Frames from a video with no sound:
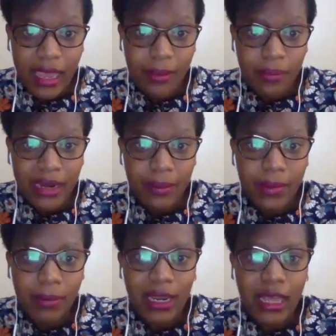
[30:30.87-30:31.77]
But
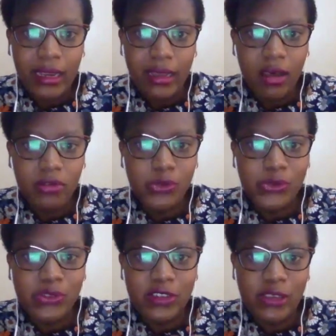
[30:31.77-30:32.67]
I'm learning how
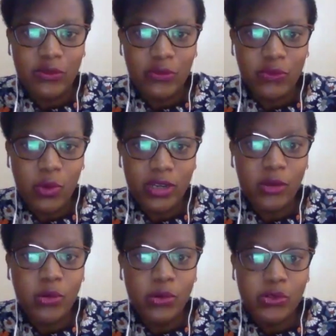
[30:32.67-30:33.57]
to sieve
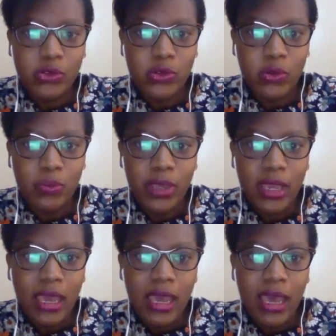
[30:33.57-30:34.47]
what I
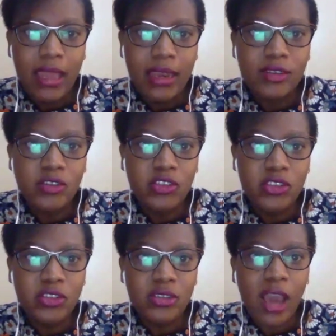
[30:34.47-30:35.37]
consume and
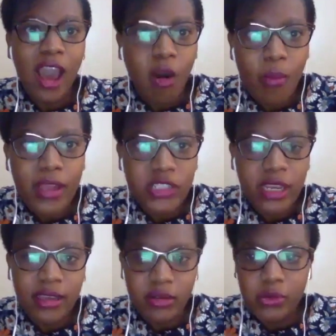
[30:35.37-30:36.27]
just how
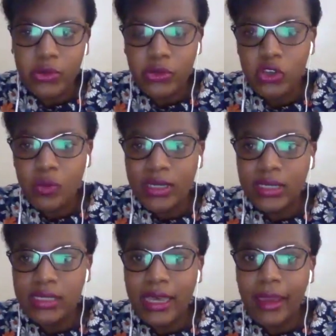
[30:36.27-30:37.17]
much I can consume
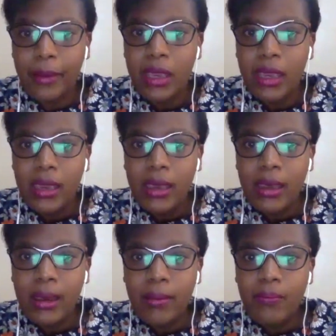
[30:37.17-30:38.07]
at a time.
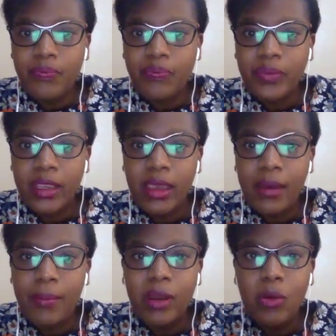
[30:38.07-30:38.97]

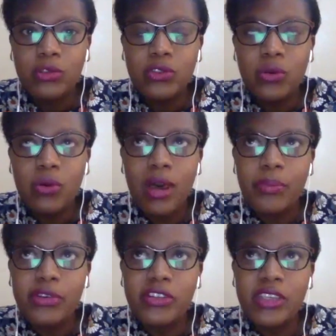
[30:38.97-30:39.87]
But
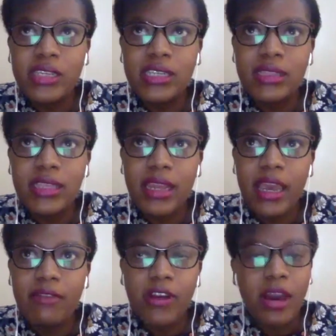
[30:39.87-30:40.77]
also appreciating
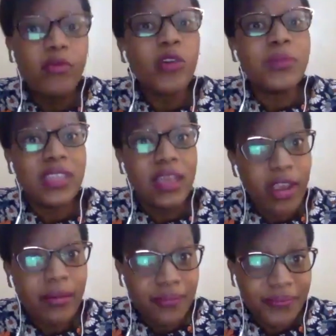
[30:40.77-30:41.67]
that I've come from
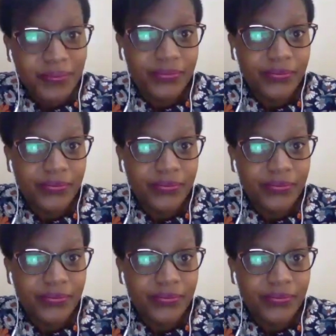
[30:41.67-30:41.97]
somewhere,